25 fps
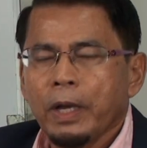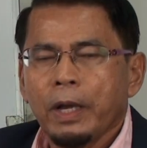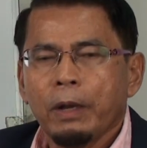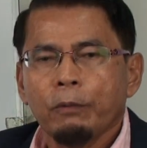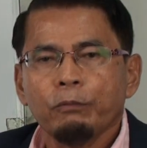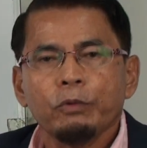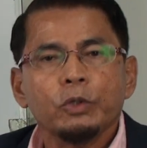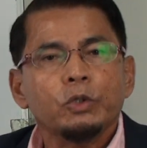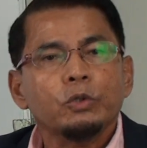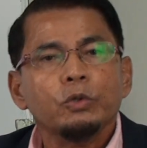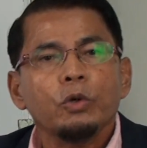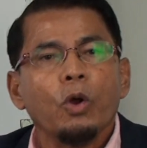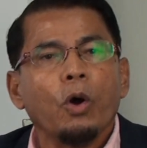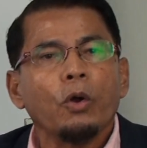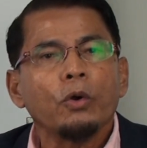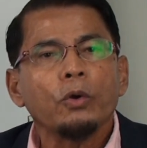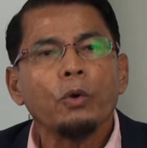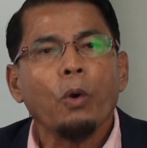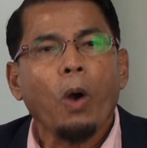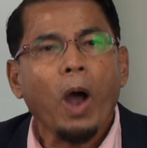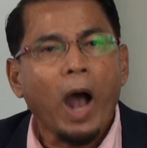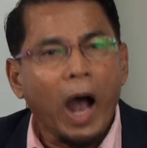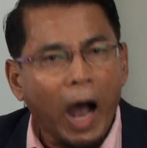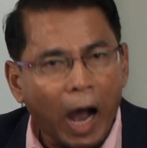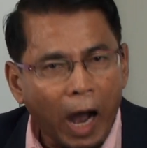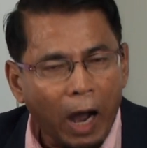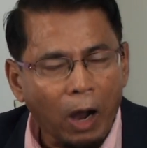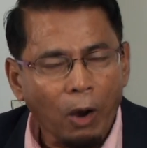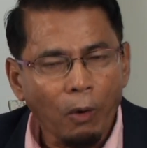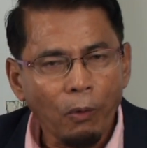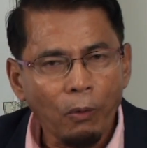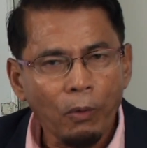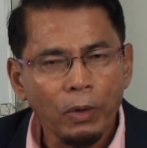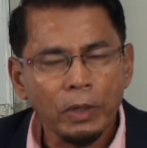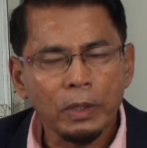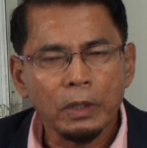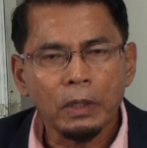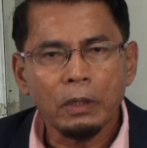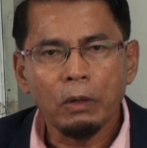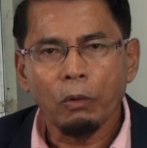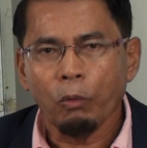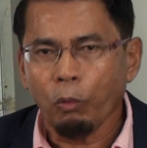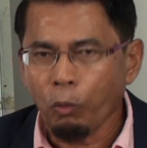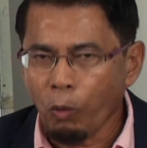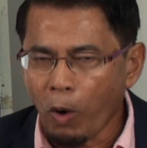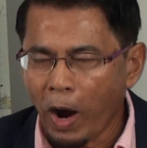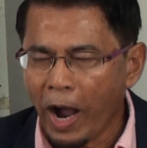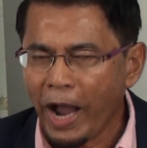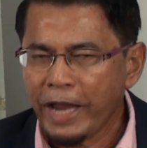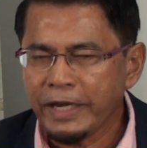We do not know how,
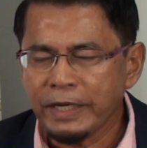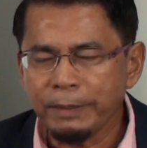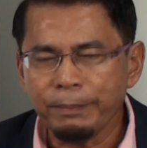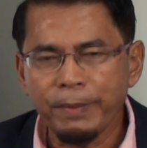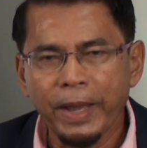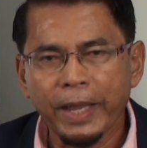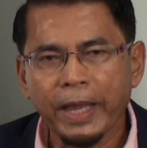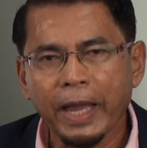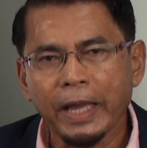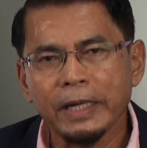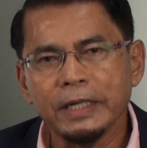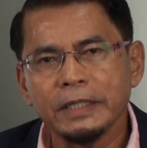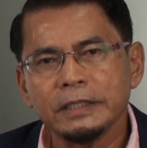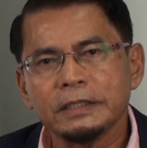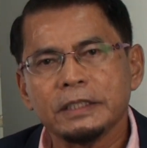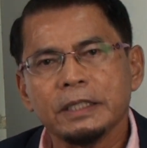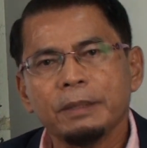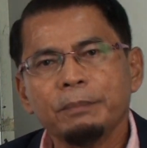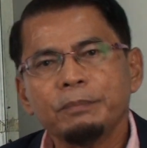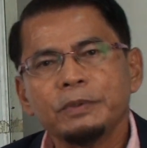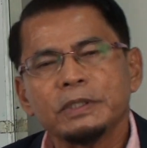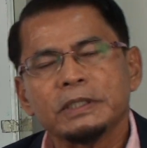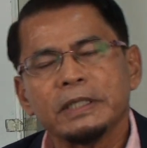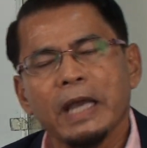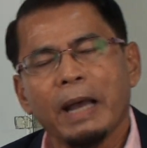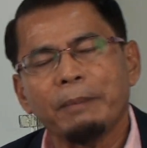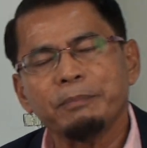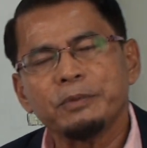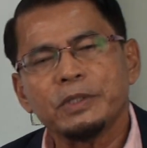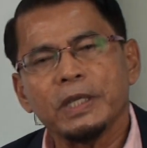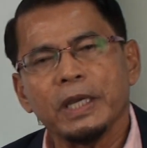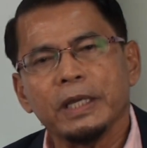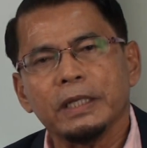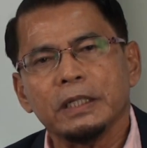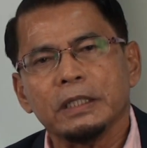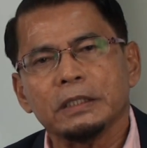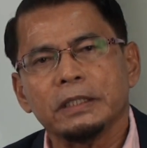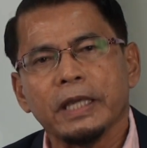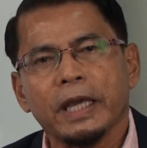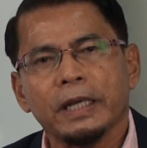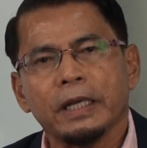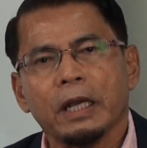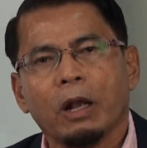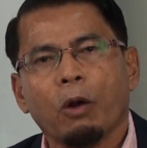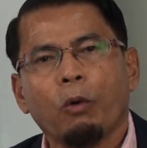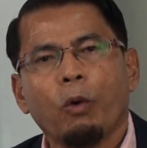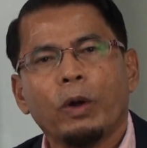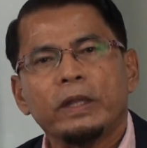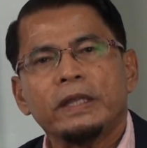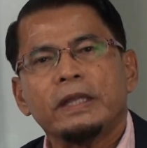why the mechanism. Some say it is at the
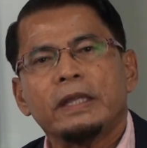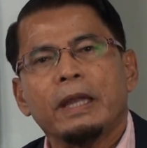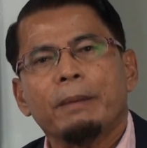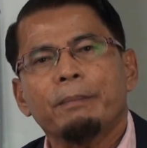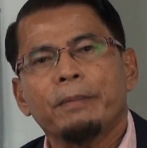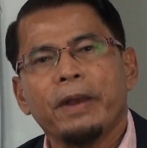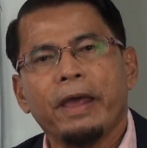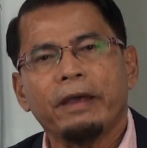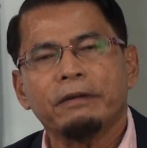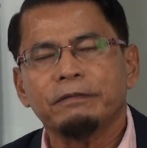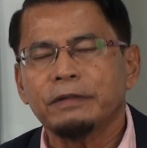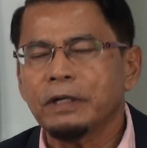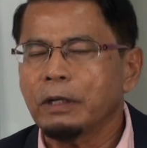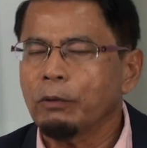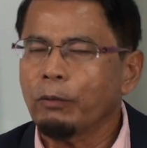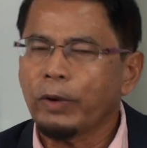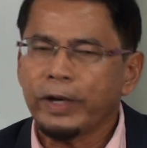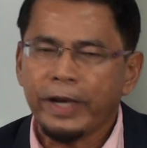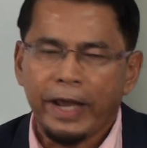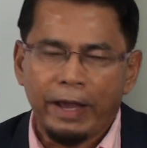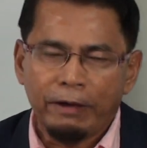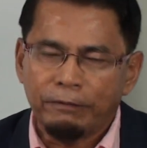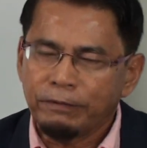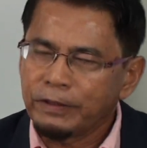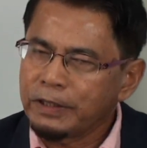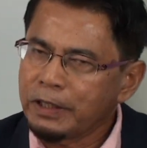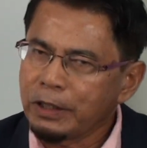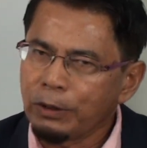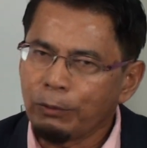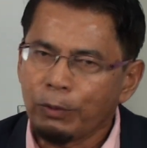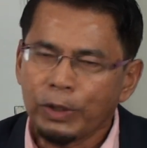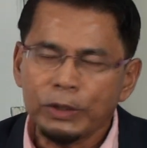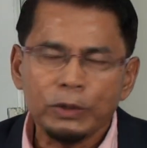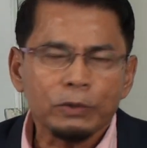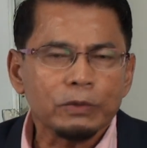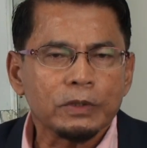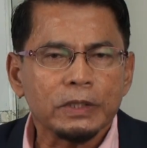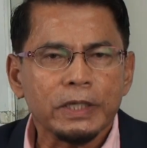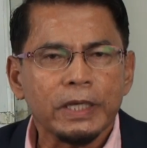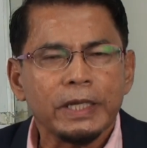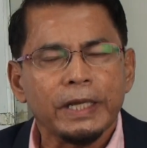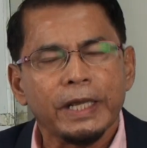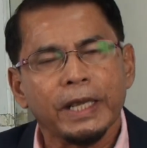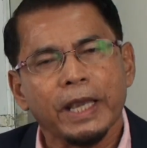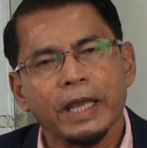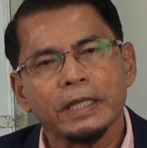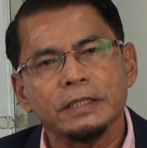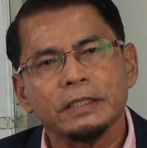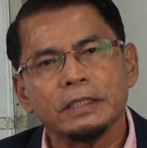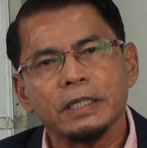quantum level. Whatever they want to say,
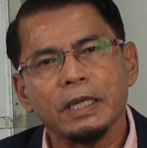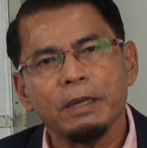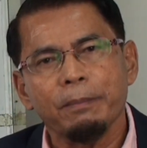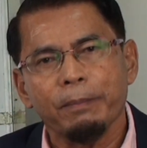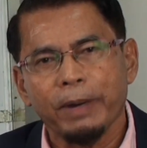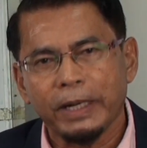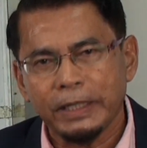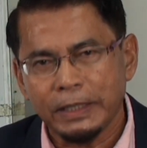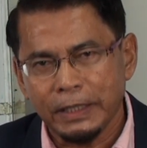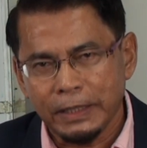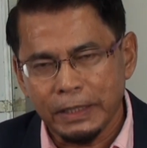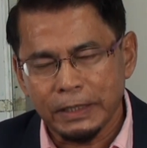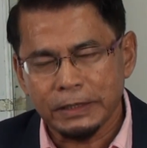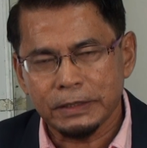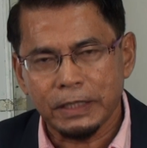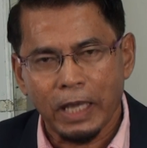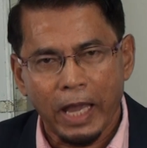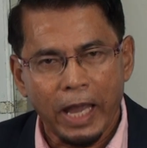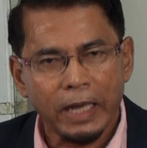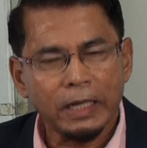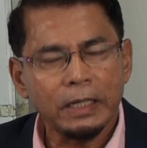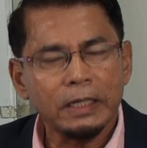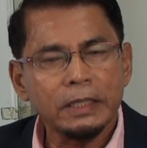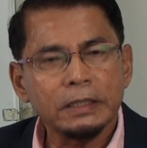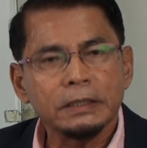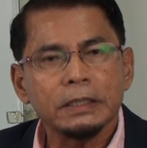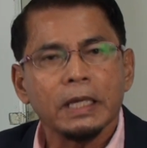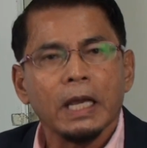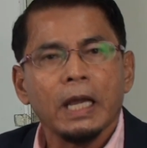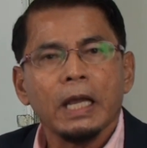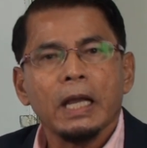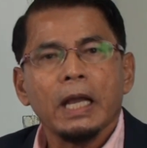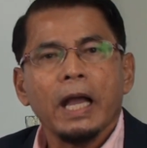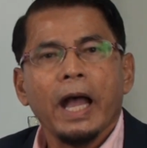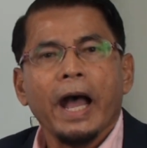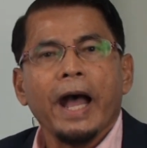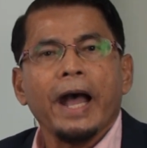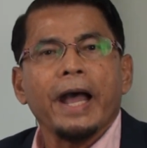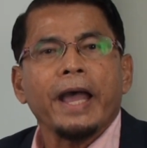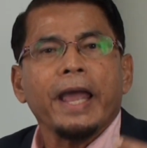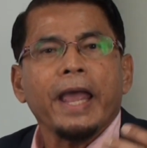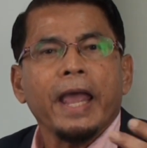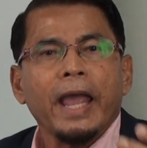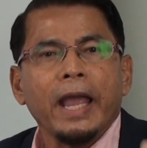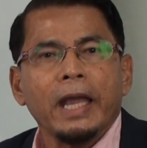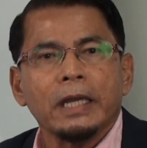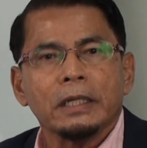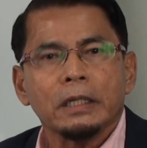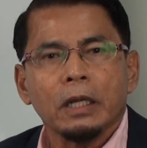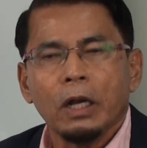they can say, but it is at least
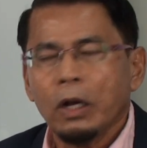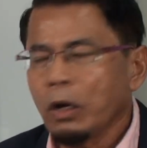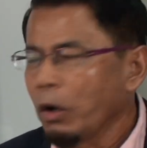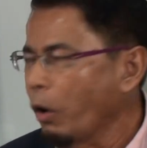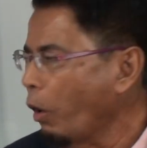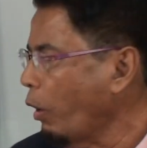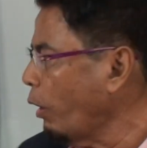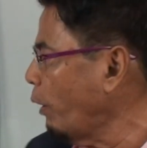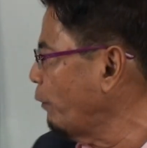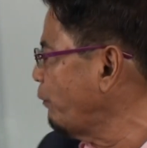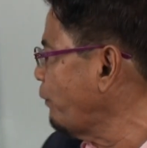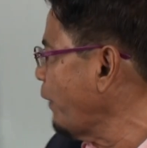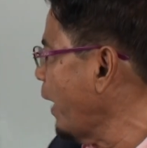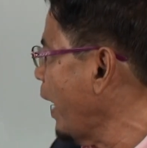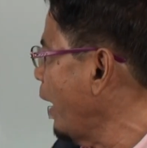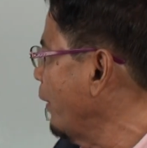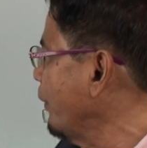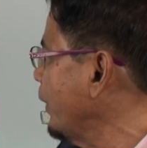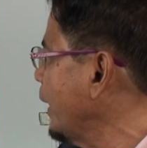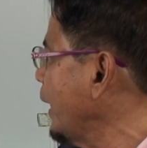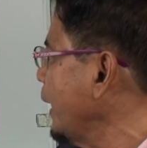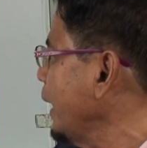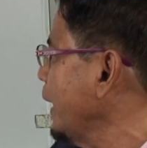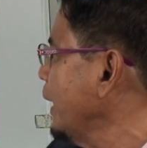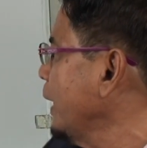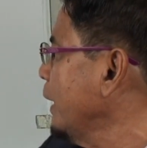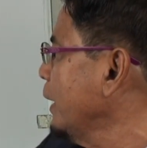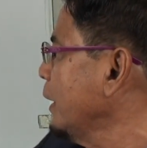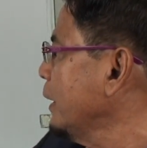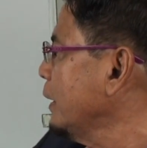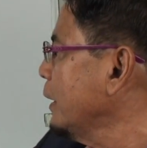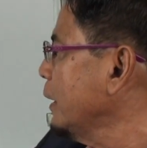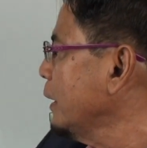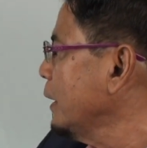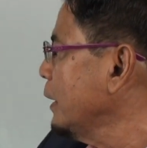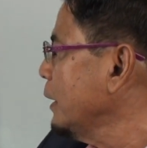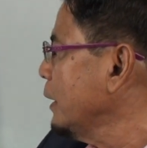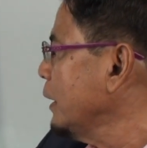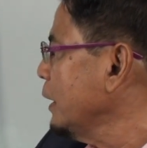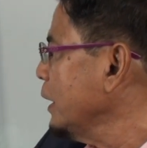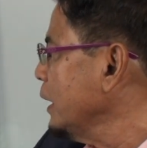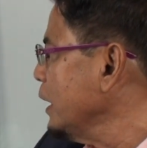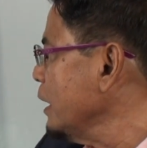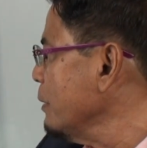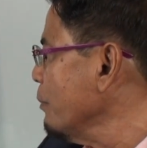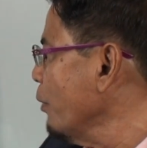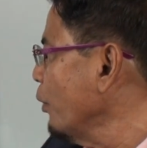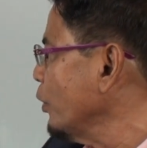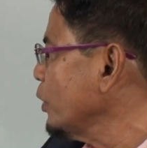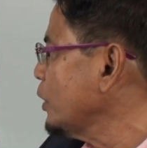ahead of our
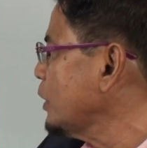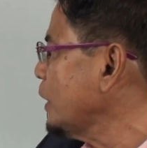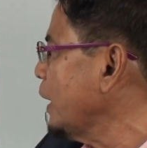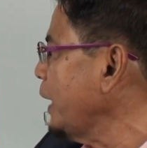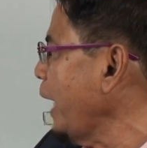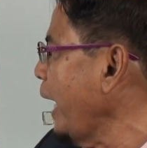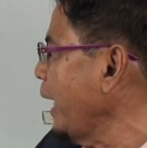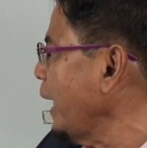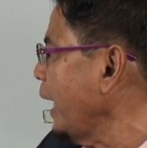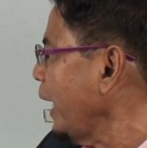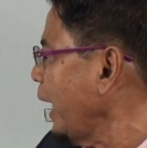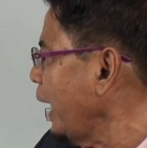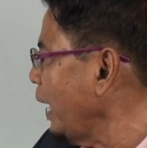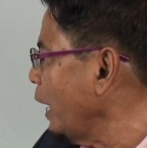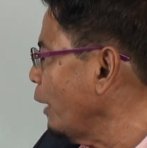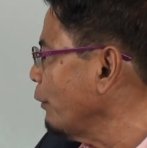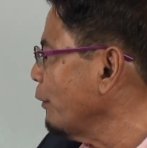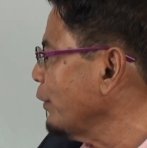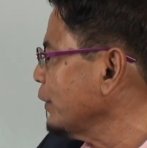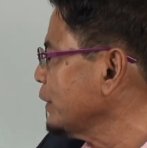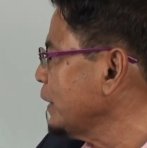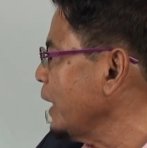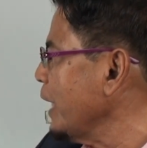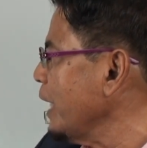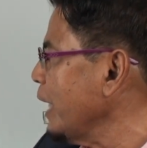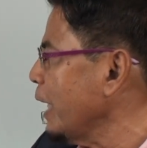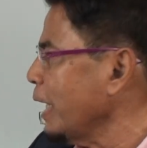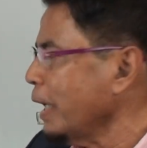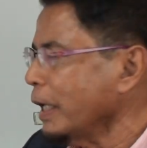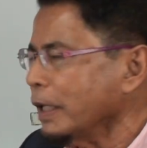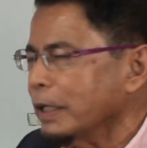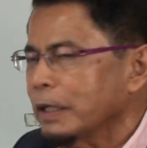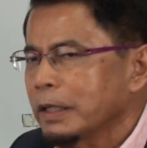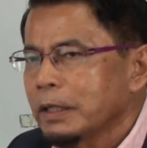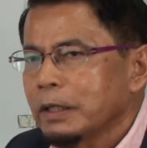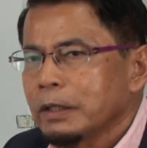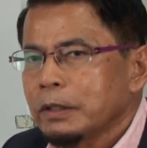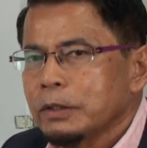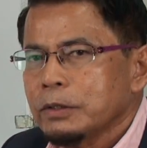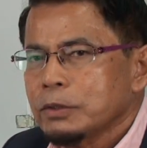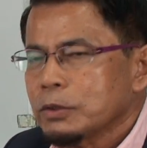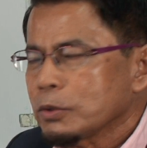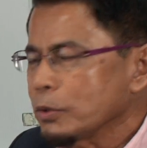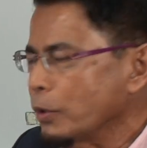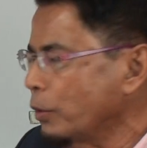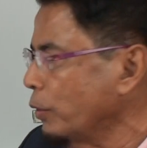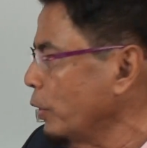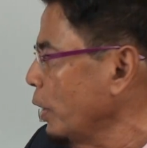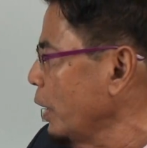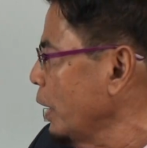emotion and ahead of our thinking.
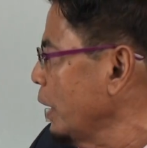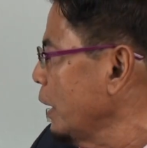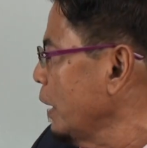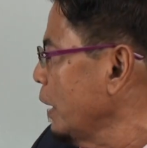So